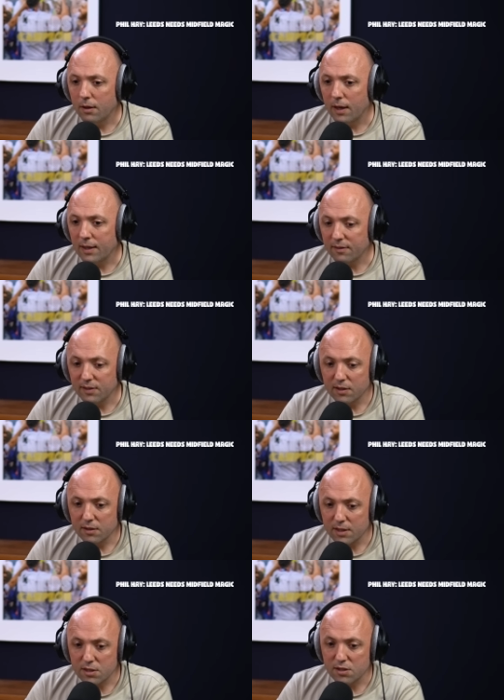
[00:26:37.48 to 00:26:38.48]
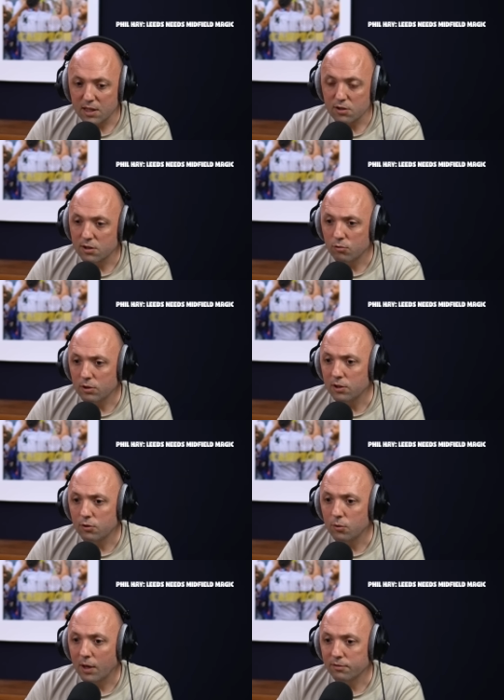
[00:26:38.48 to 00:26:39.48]
I think at this stage they really
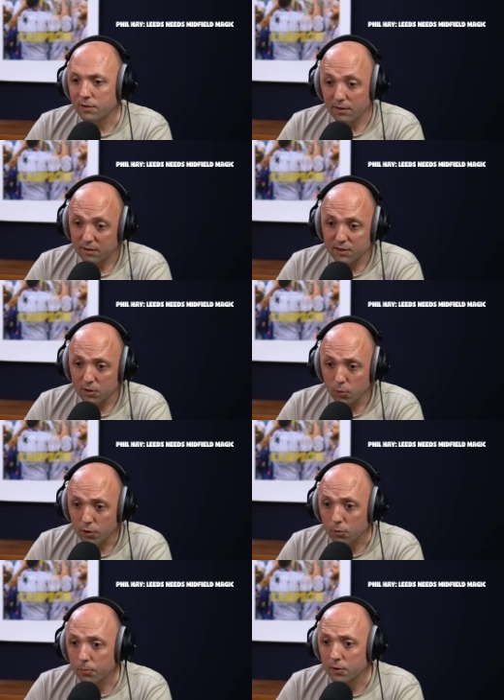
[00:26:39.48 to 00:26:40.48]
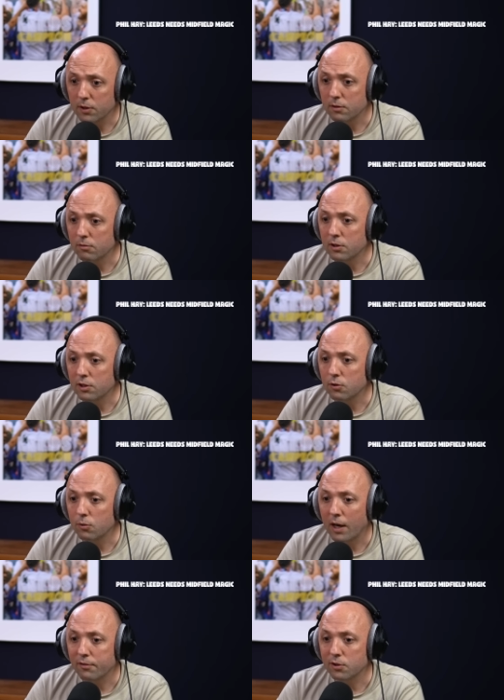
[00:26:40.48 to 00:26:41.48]
do have to, and I think they will, but they really
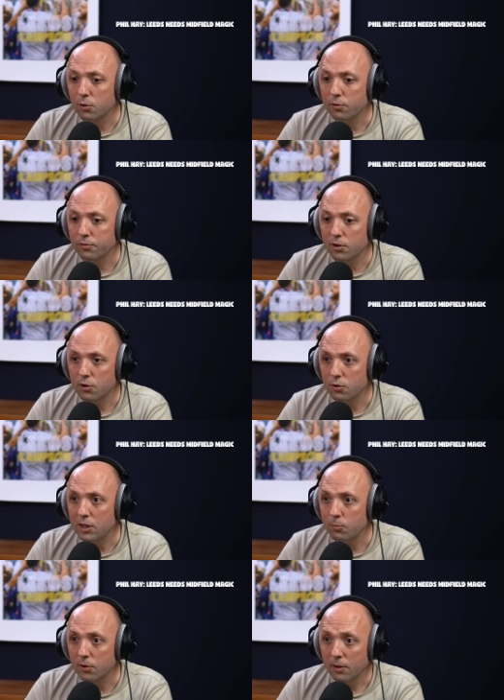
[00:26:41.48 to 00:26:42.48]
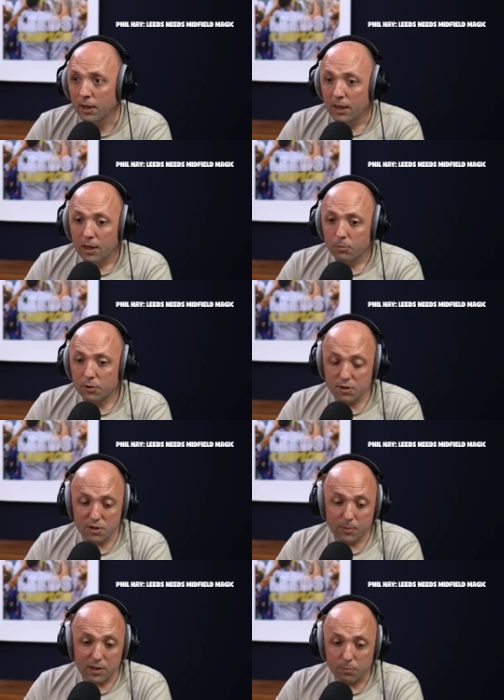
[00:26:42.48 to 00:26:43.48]
do have to go for a new keeper because
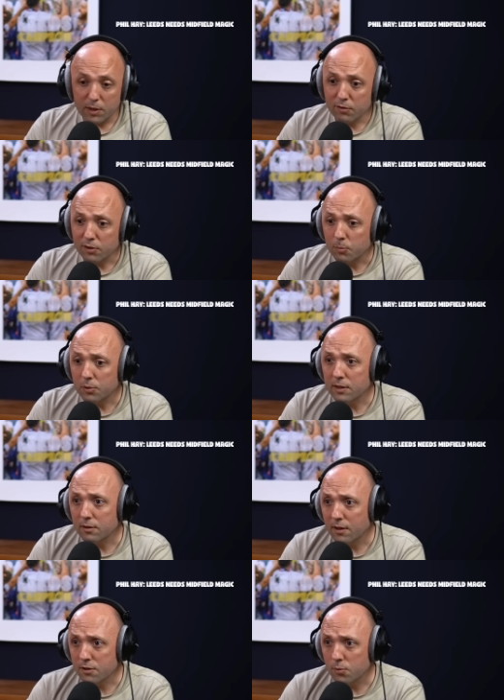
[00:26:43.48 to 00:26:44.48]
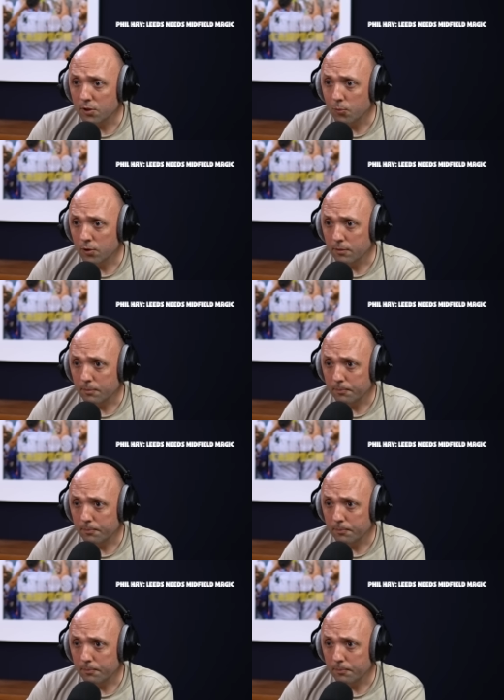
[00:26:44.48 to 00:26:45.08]
they made it perfectly plain that that's what they want.